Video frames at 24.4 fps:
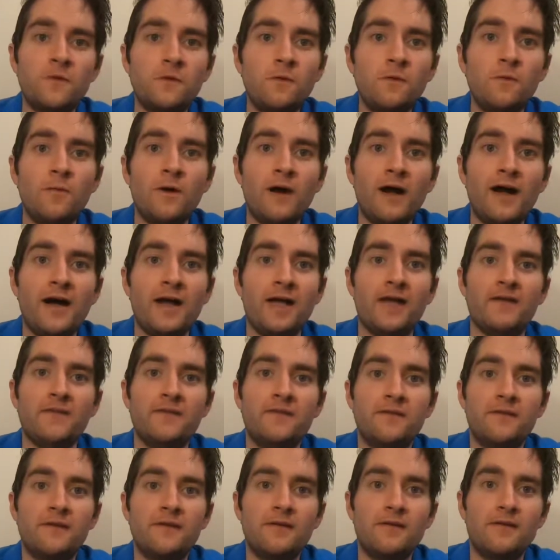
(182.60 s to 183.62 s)
two
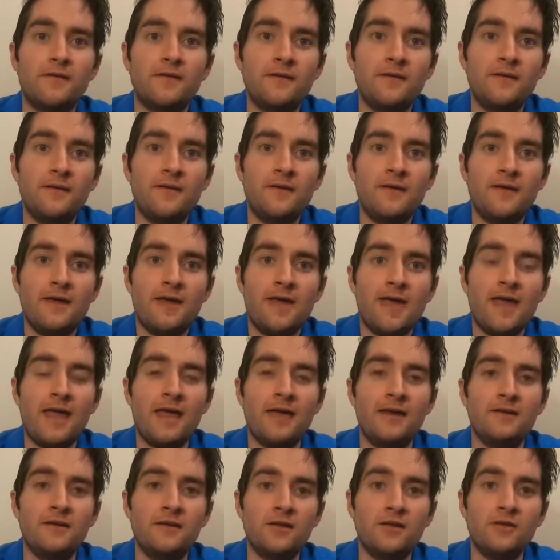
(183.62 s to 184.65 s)
eyes,
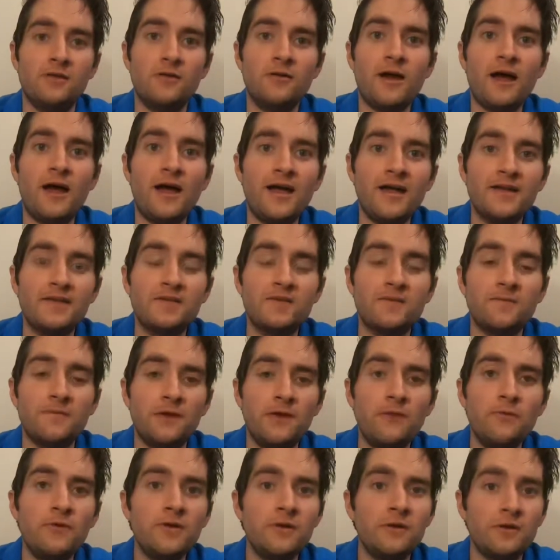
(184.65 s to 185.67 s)
and your eyes are
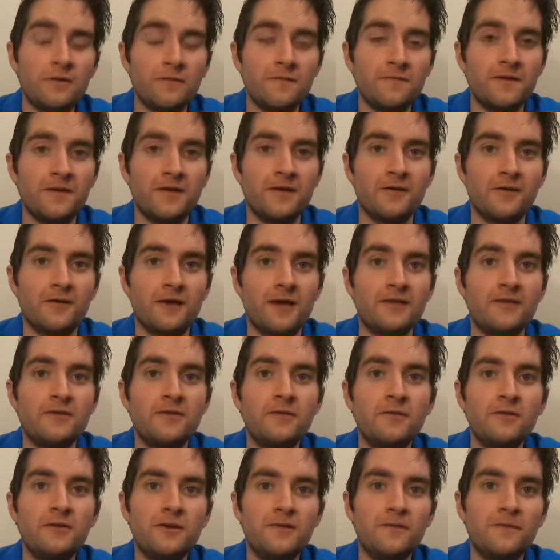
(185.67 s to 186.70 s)
viewing your finger at
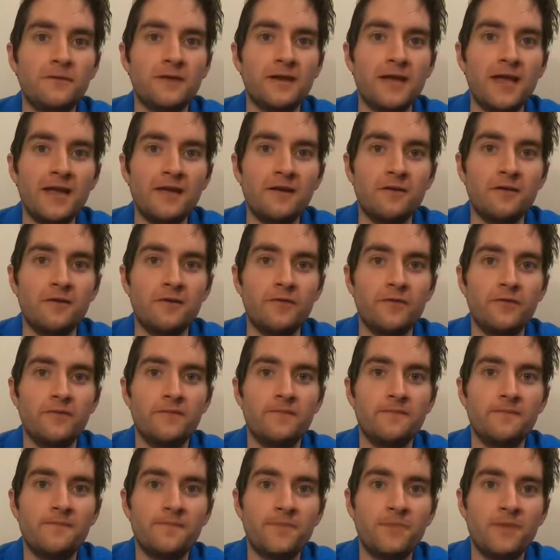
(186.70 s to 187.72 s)
two different angles.
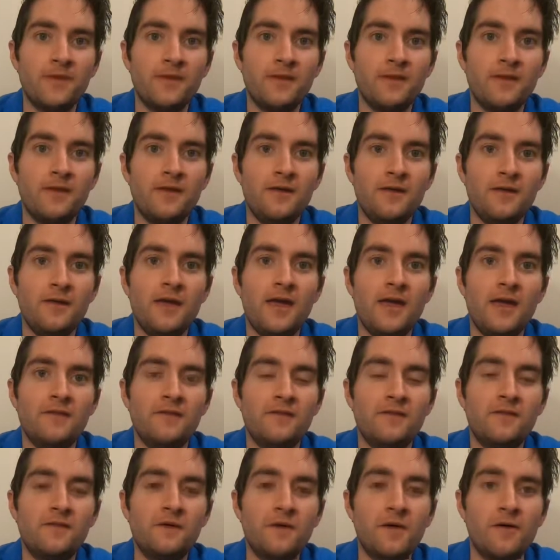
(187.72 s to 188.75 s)
And
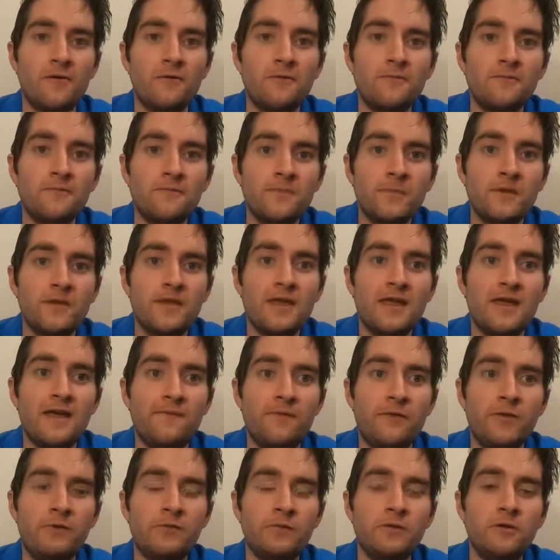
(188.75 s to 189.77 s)
so,
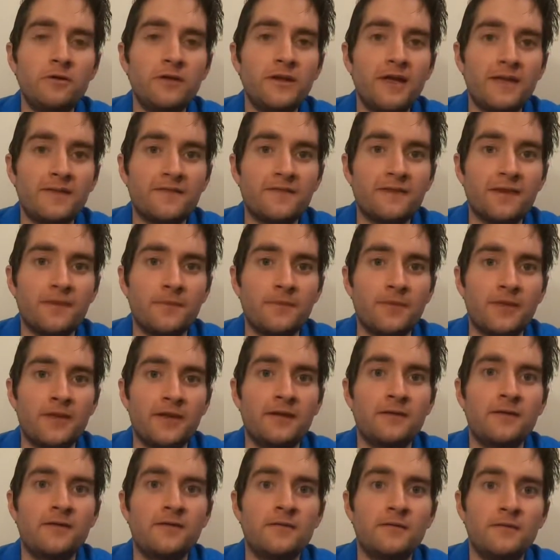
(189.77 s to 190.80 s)
if you look at
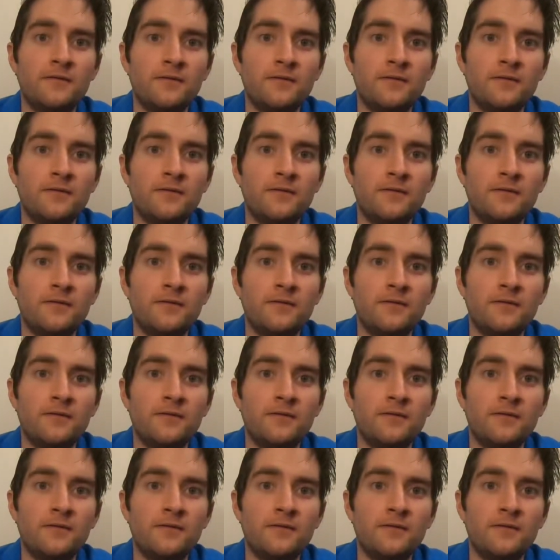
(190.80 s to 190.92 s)
something